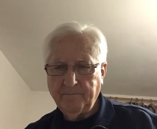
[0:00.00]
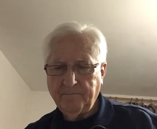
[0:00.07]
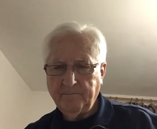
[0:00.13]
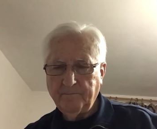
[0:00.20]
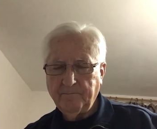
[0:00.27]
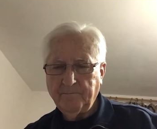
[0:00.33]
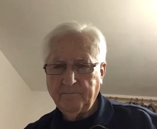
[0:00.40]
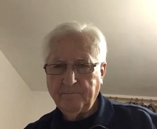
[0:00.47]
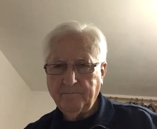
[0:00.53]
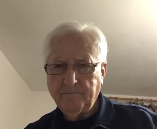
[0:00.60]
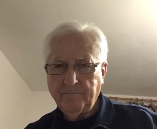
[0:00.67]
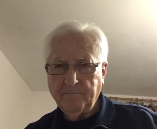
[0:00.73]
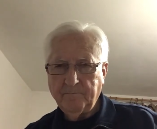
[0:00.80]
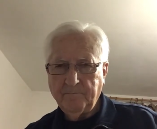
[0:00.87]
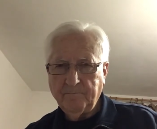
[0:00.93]

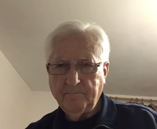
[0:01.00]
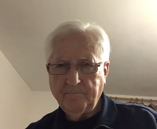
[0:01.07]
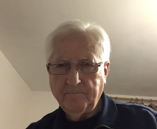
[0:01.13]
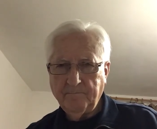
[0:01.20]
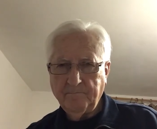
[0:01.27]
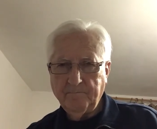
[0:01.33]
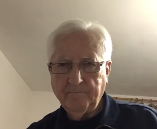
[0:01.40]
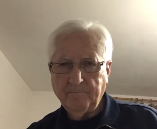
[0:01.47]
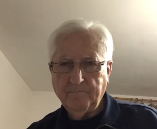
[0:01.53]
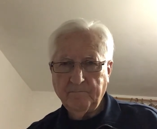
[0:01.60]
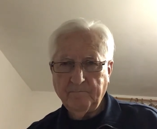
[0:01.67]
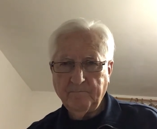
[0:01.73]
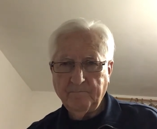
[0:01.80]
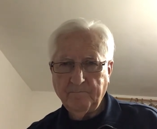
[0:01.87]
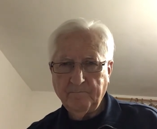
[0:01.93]

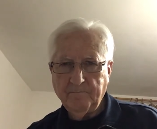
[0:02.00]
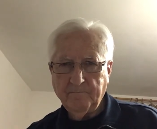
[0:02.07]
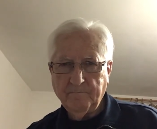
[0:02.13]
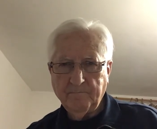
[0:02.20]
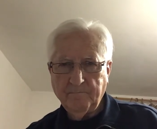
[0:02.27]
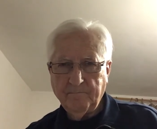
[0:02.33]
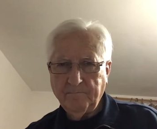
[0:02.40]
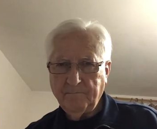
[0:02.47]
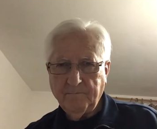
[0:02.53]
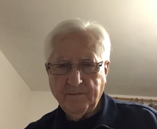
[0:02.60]
(silence)